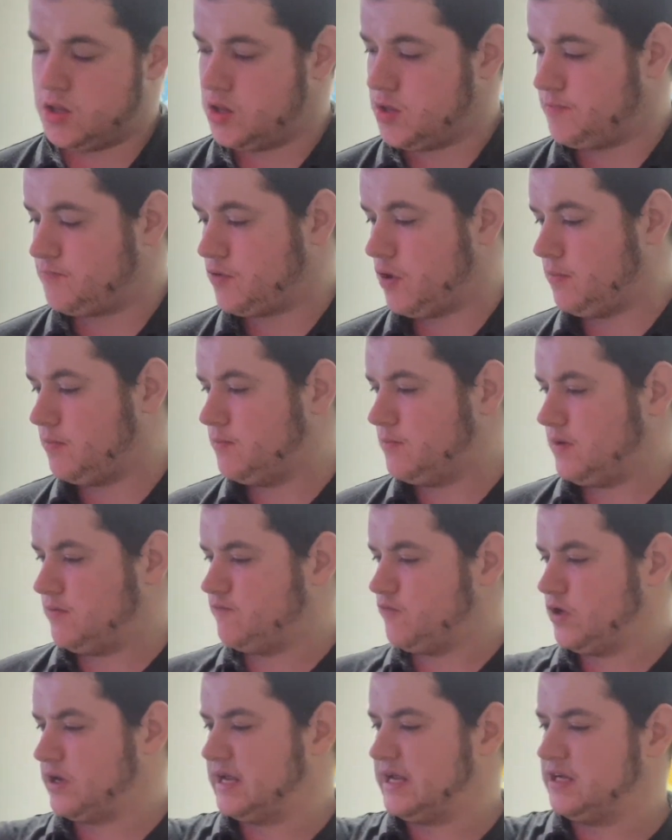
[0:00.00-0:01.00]
the problem
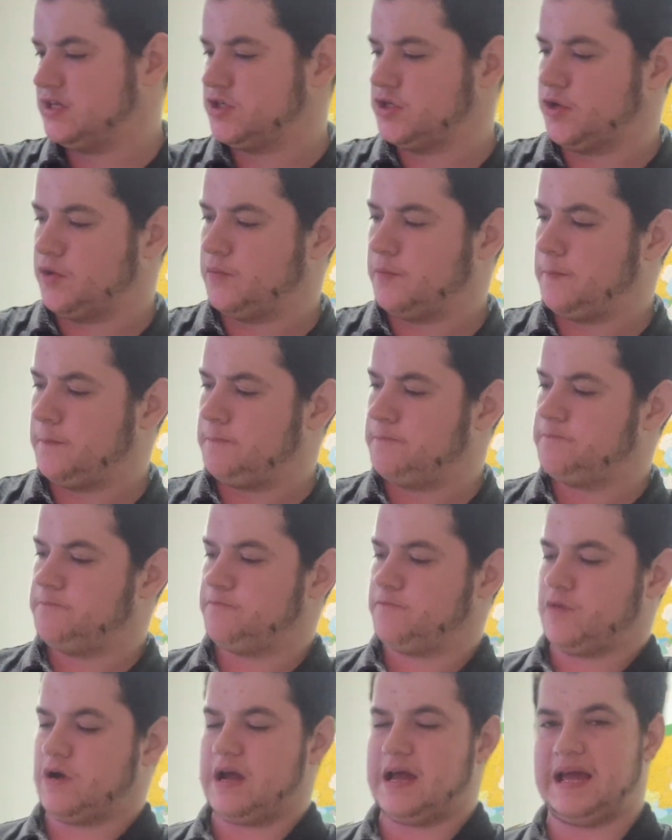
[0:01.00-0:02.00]
I'm running into,
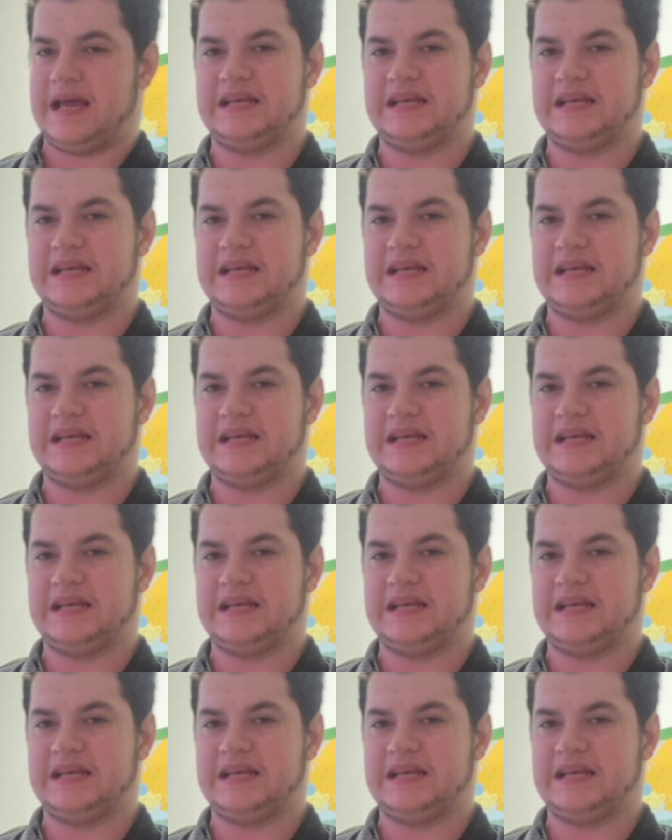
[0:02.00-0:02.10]
right,